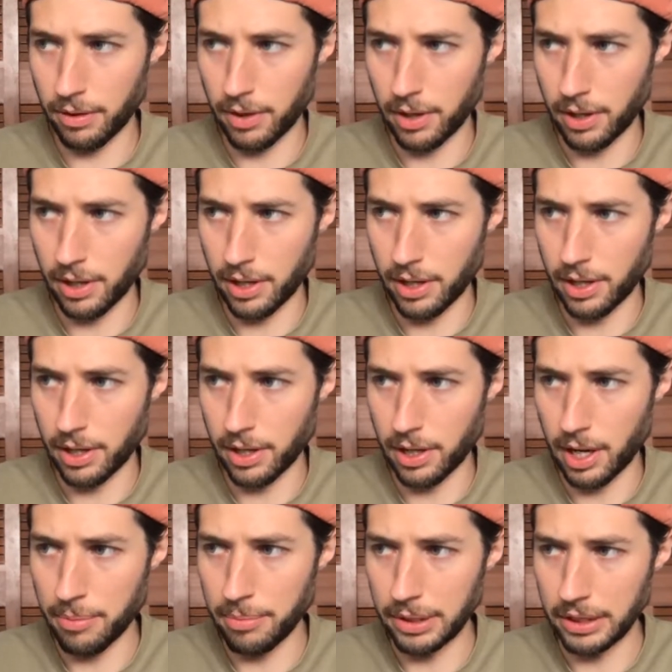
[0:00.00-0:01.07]

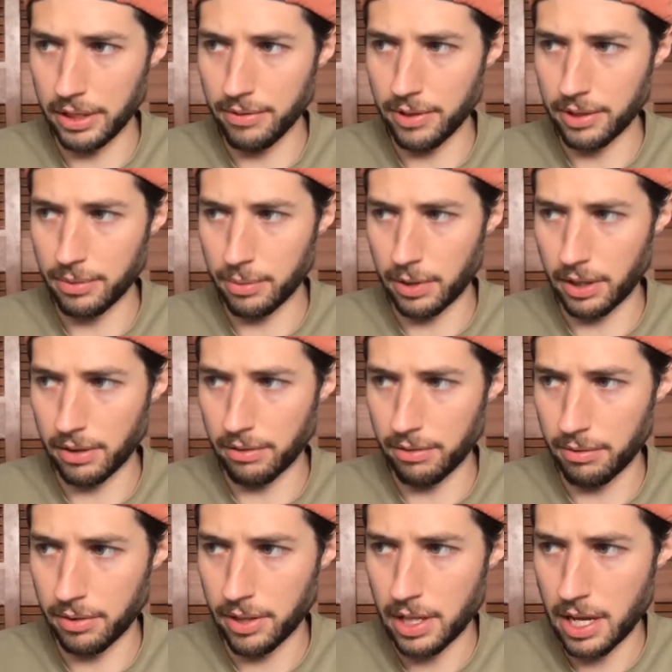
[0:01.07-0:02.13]
I believe it's one of
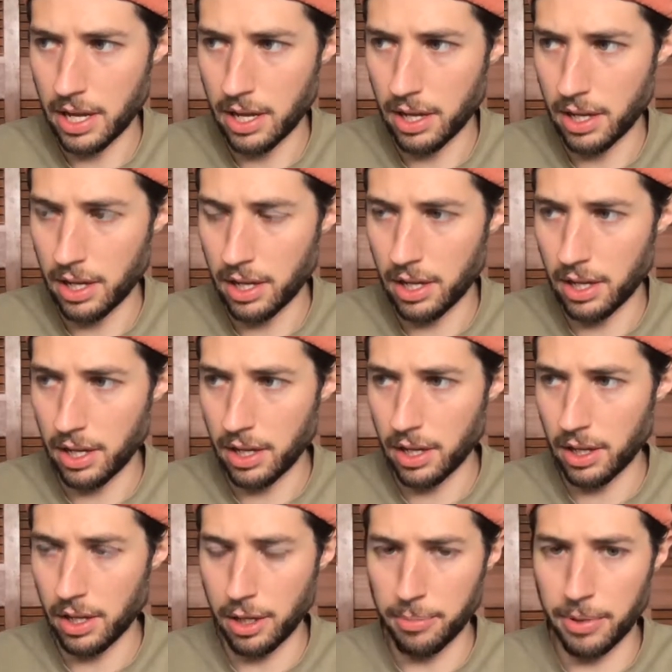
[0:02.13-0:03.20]

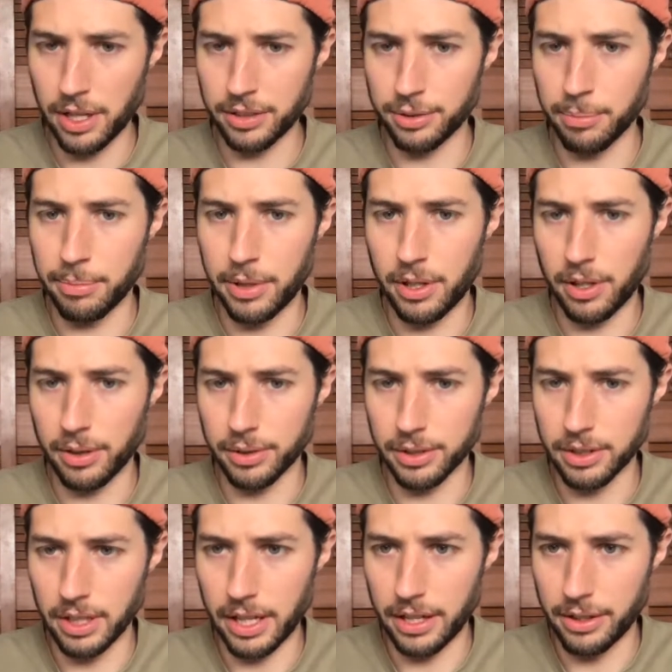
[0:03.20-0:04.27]
the Apostle Paul's
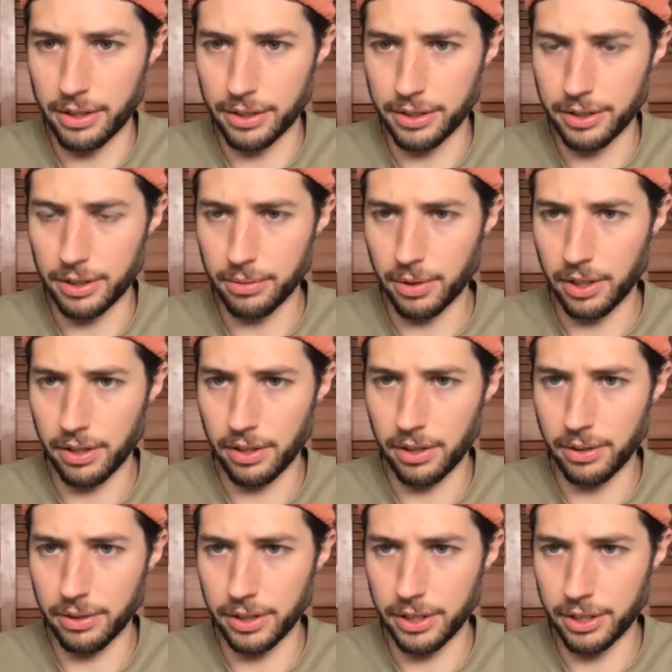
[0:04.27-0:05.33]
letters to one of the
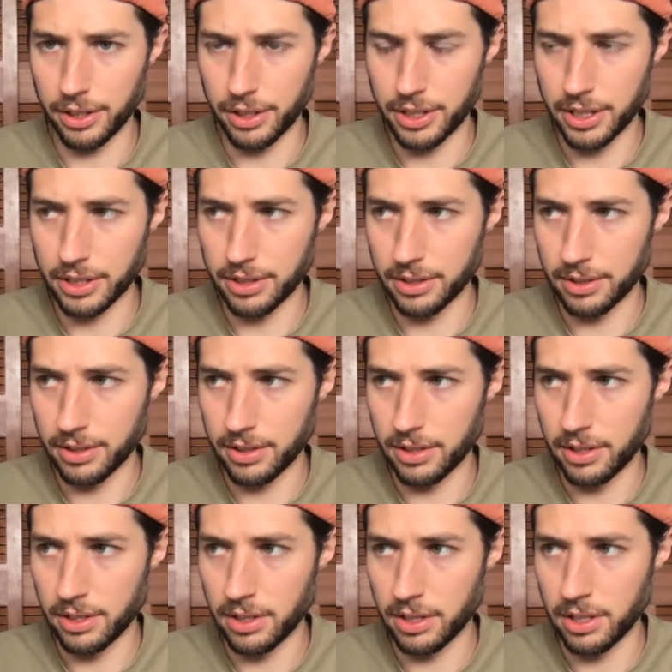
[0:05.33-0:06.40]
early churches,
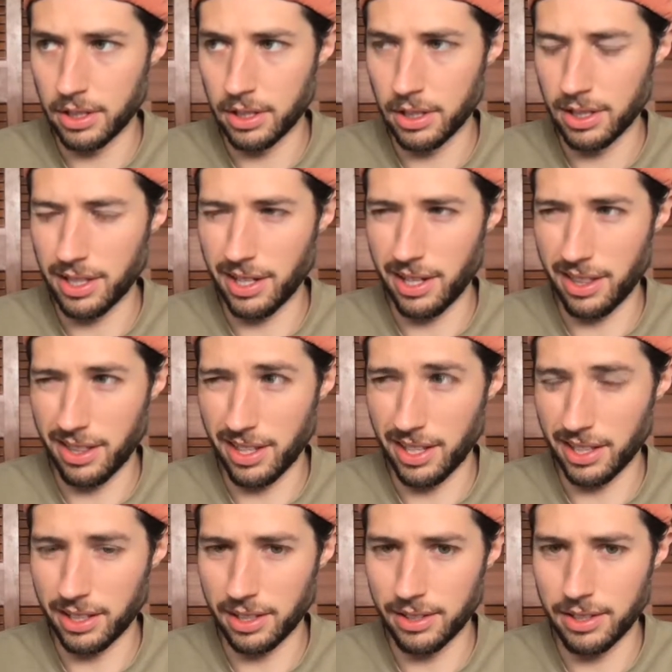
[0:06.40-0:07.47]
I
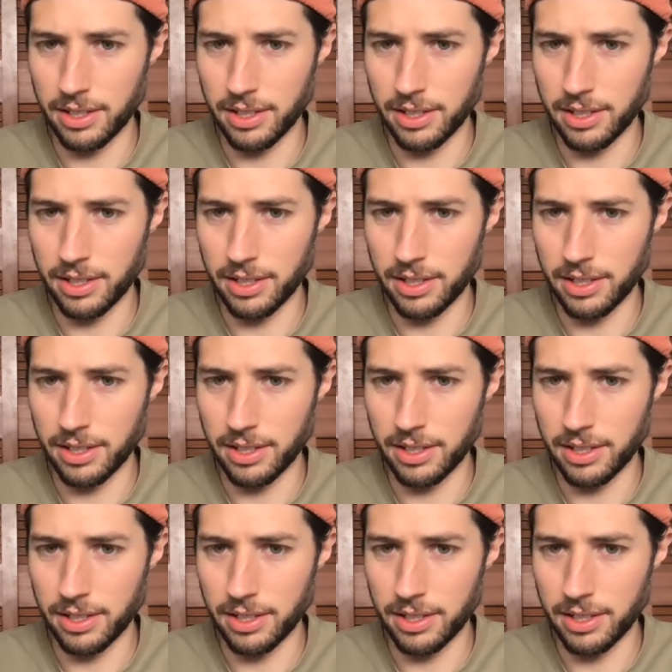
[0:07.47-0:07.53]
think.